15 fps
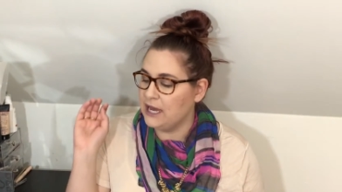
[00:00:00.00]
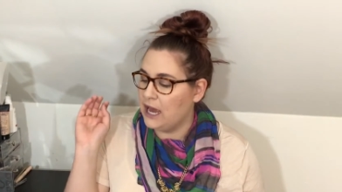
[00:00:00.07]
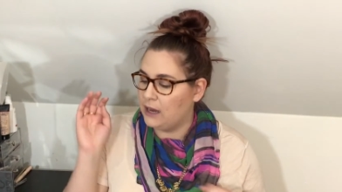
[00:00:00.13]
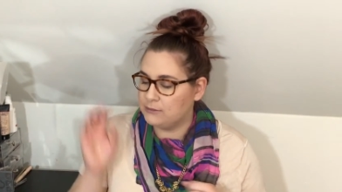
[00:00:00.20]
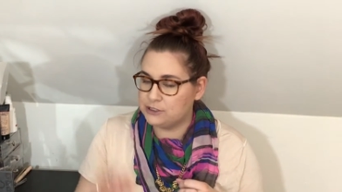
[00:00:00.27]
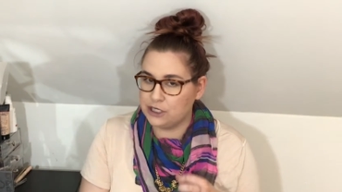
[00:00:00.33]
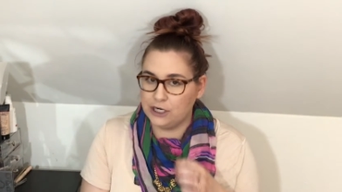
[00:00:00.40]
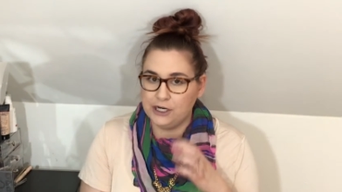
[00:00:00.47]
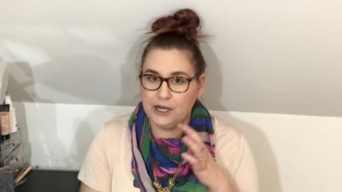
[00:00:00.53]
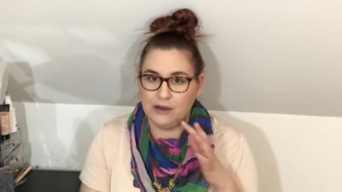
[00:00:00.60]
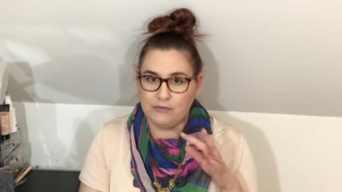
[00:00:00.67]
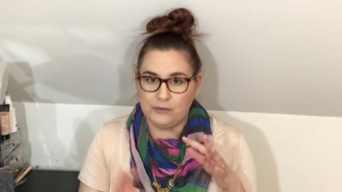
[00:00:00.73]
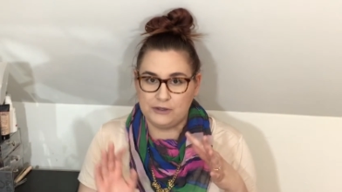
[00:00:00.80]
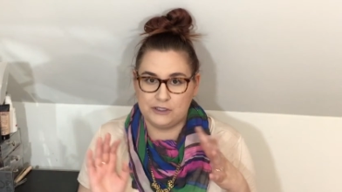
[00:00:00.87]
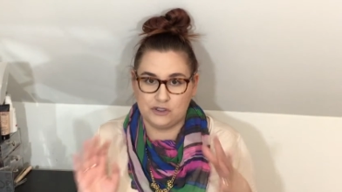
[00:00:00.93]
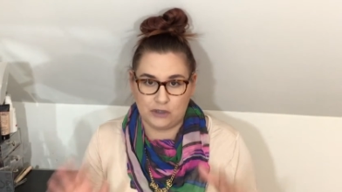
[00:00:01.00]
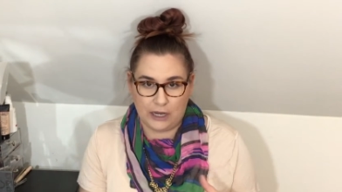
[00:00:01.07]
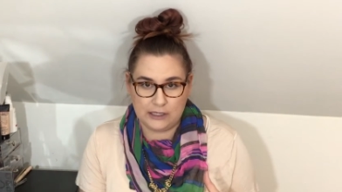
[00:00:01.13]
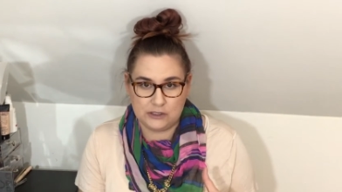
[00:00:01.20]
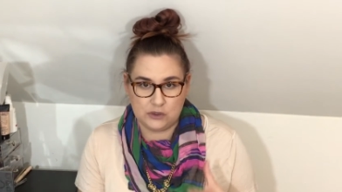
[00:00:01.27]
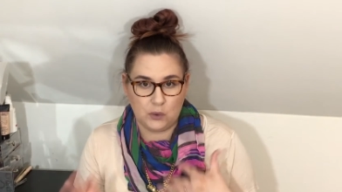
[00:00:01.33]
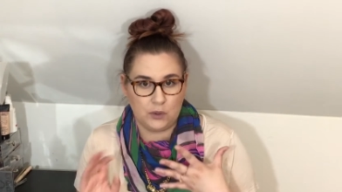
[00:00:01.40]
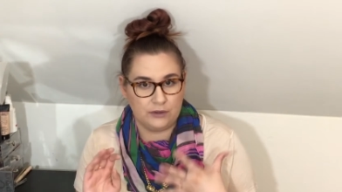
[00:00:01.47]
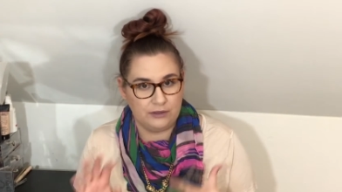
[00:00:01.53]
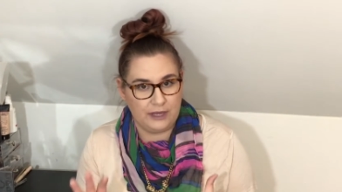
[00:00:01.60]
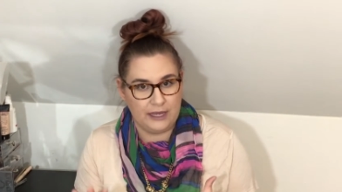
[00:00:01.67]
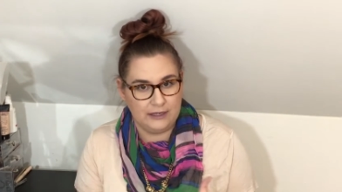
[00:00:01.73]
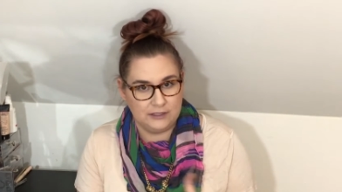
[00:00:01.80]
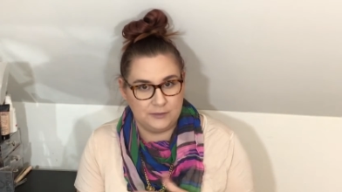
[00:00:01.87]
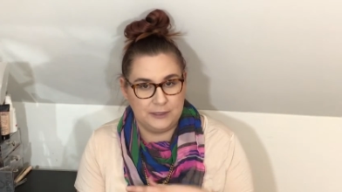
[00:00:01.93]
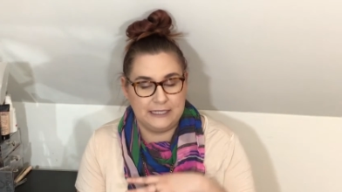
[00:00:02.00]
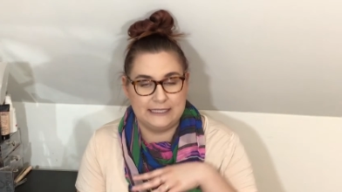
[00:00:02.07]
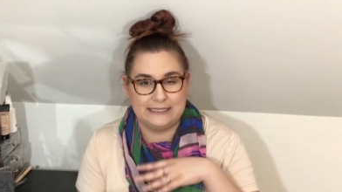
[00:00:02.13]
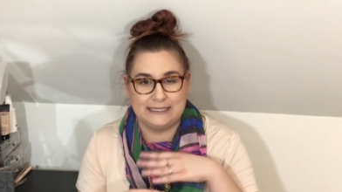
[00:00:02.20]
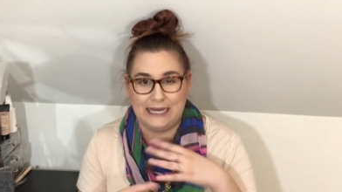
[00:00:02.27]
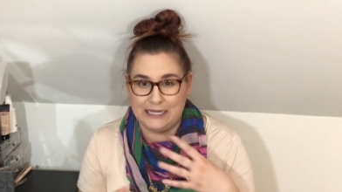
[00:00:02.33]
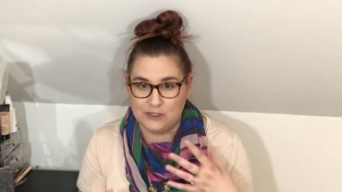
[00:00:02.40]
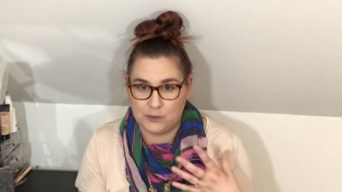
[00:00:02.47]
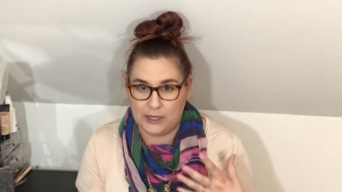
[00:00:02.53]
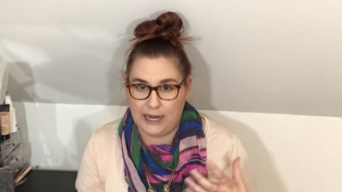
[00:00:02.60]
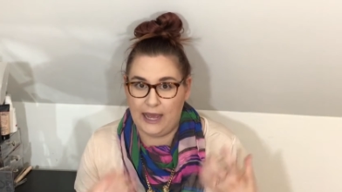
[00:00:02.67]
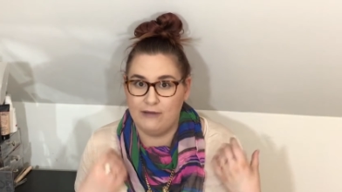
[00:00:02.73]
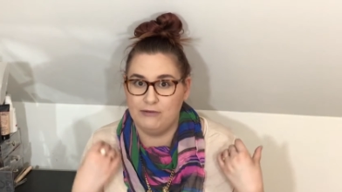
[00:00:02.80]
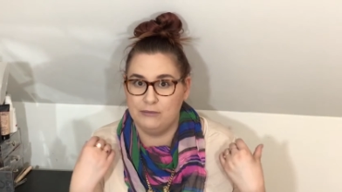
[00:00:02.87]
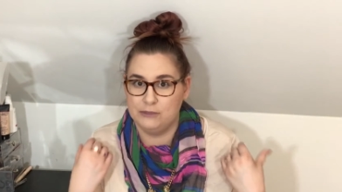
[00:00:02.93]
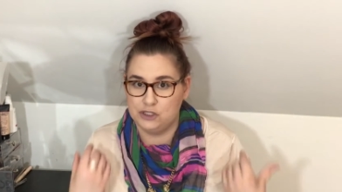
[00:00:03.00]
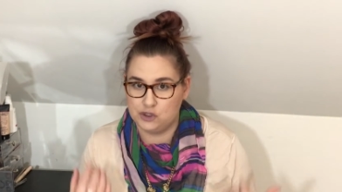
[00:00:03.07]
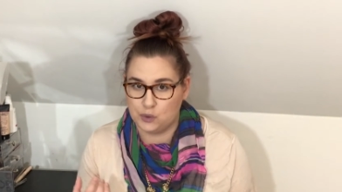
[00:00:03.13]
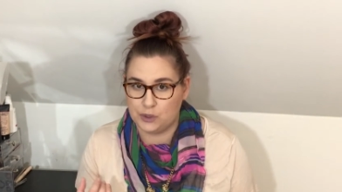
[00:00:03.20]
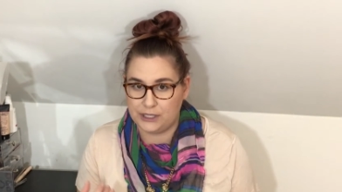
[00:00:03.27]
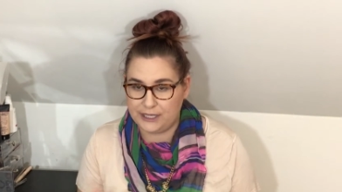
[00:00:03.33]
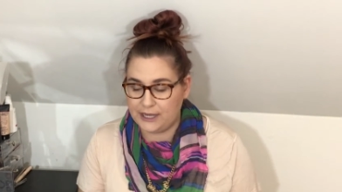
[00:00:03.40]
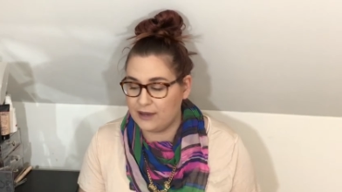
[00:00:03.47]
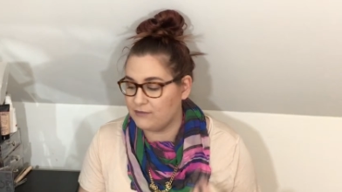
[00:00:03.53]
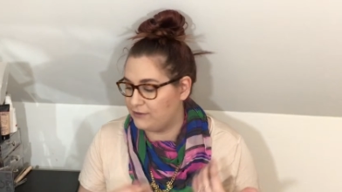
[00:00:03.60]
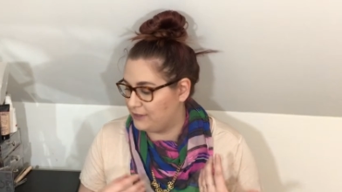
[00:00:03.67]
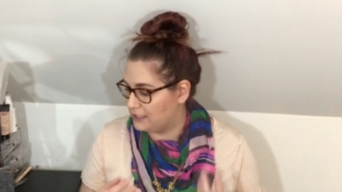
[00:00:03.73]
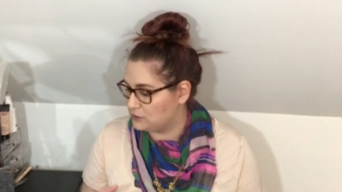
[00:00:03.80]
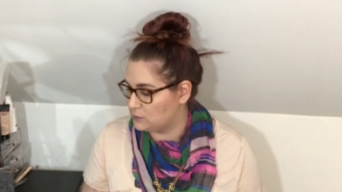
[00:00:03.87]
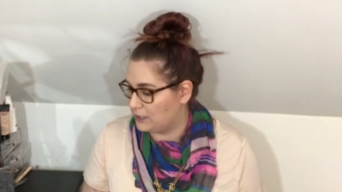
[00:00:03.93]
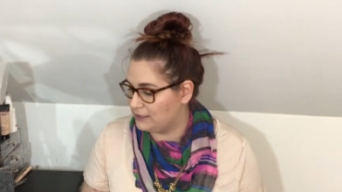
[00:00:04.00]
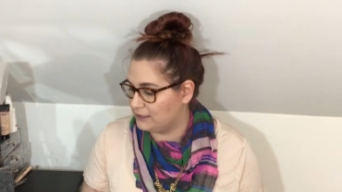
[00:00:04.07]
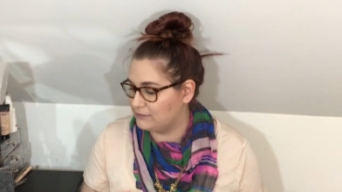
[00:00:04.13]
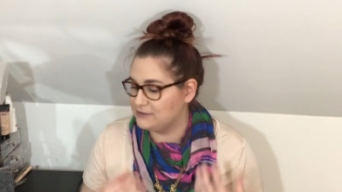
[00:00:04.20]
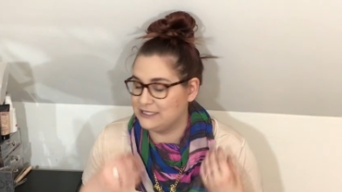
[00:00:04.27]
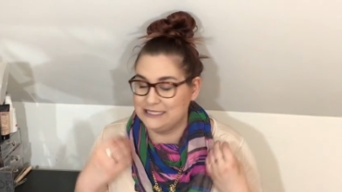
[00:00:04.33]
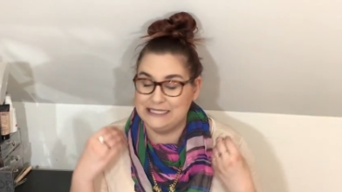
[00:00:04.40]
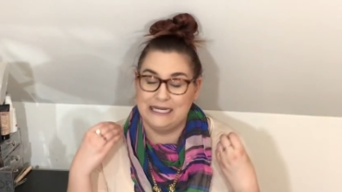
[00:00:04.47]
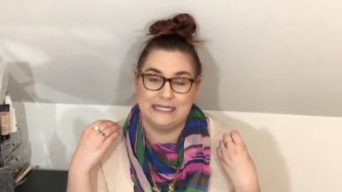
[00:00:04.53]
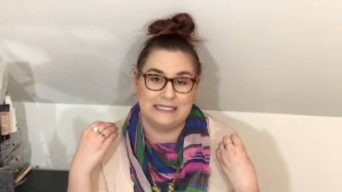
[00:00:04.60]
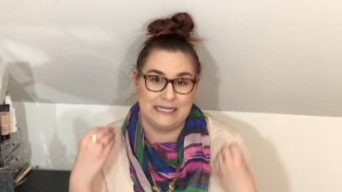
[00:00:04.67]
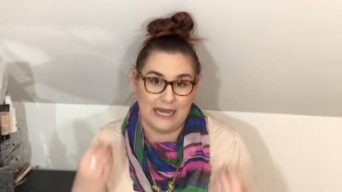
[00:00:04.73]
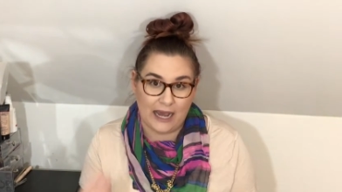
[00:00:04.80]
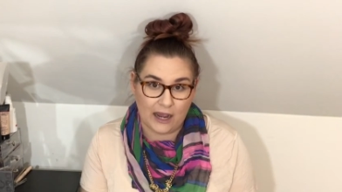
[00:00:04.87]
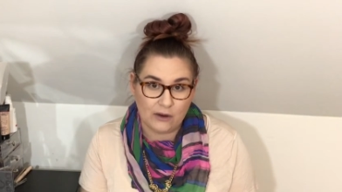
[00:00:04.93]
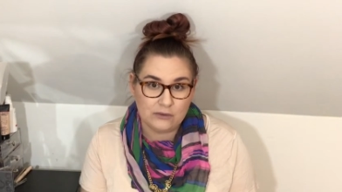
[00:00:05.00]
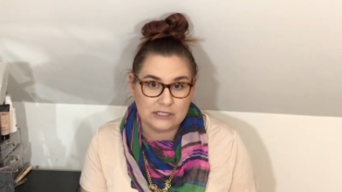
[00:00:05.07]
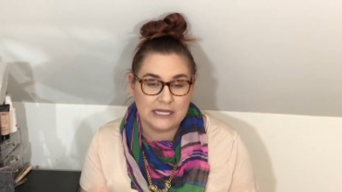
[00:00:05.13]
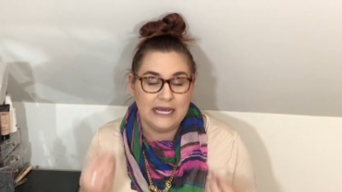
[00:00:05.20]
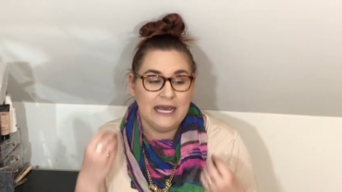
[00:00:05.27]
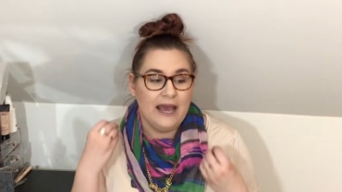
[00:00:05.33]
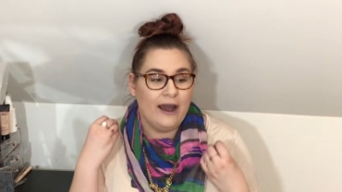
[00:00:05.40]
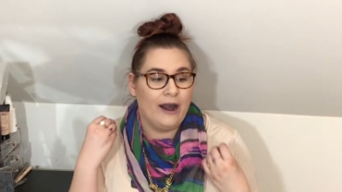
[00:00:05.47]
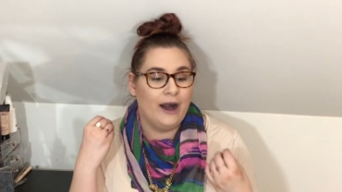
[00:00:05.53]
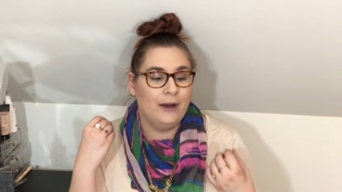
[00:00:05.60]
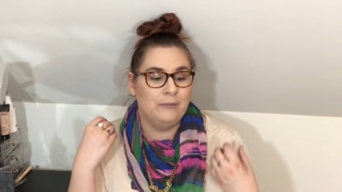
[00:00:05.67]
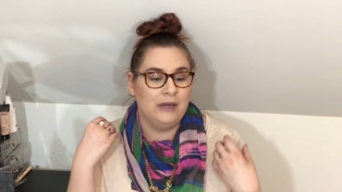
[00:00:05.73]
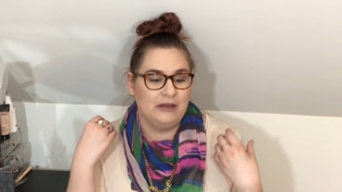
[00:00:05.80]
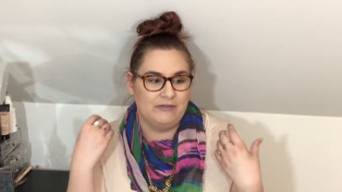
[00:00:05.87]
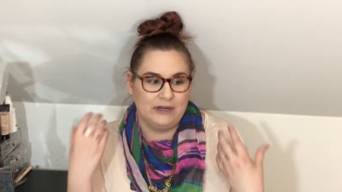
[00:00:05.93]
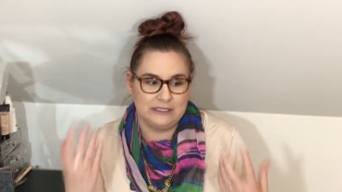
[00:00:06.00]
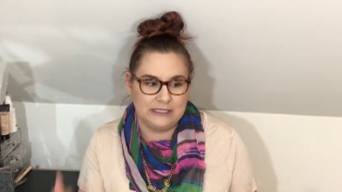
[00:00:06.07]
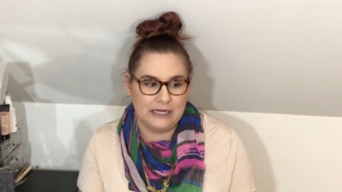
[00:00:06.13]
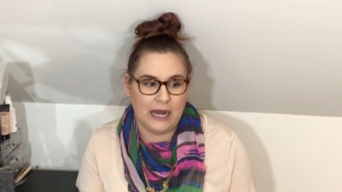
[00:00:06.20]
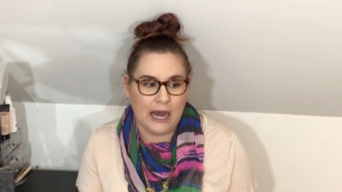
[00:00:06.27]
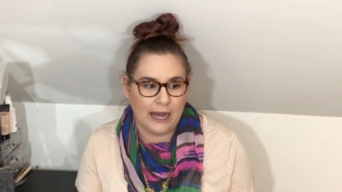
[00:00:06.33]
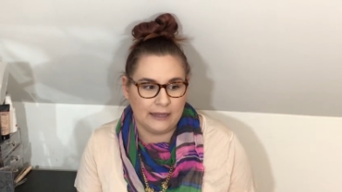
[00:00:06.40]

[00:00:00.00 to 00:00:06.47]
I'm starting off with drugstore things because that's what I have a majority of and that's what I love to test out. If I did a